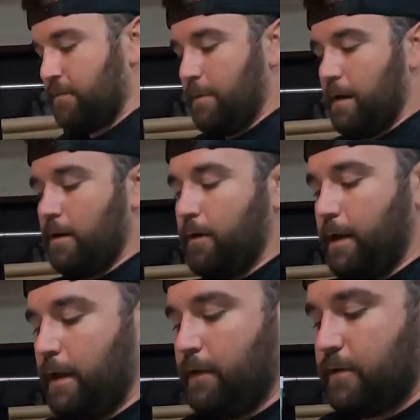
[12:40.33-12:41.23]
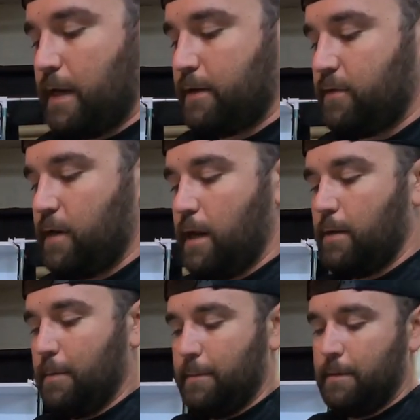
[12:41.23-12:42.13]
small Hanes X
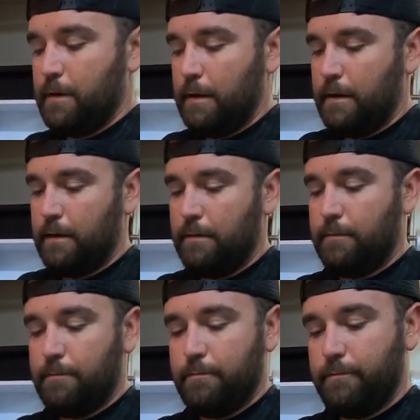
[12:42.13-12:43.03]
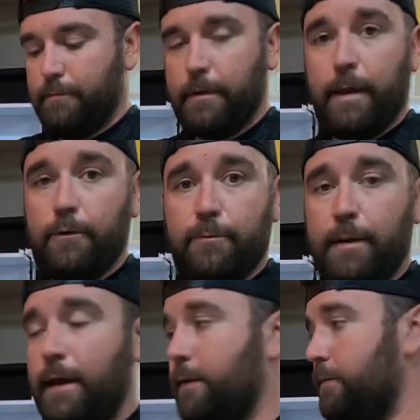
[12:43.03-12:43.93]
Temp lounge
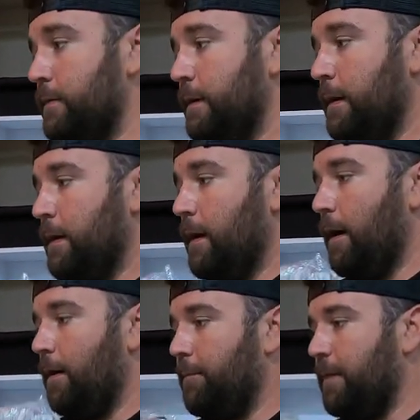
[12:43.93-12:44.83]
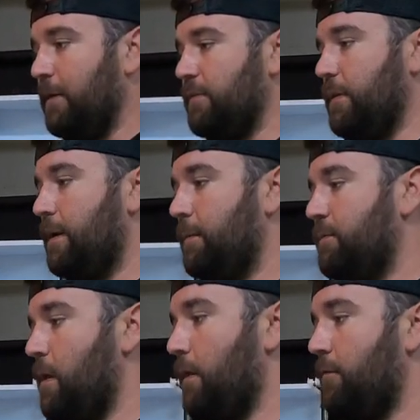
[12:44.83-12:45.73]
pants. These ended up
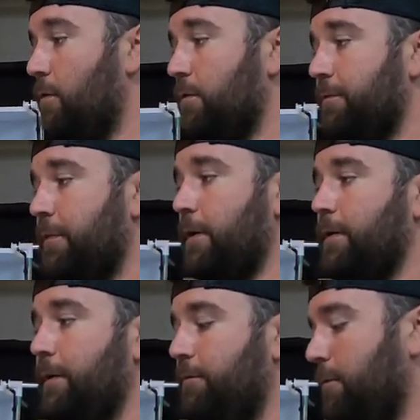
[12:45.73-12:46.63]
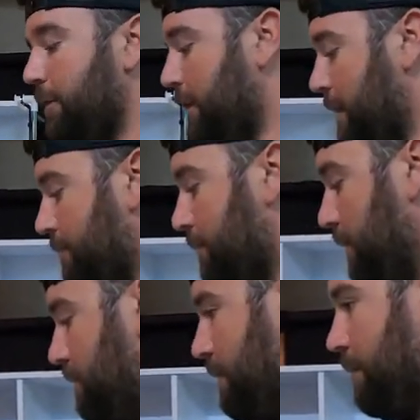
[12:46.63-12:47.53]
selling for us for $13.49
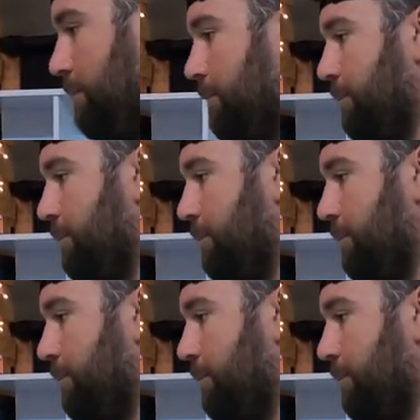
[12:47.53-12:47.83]
free ship.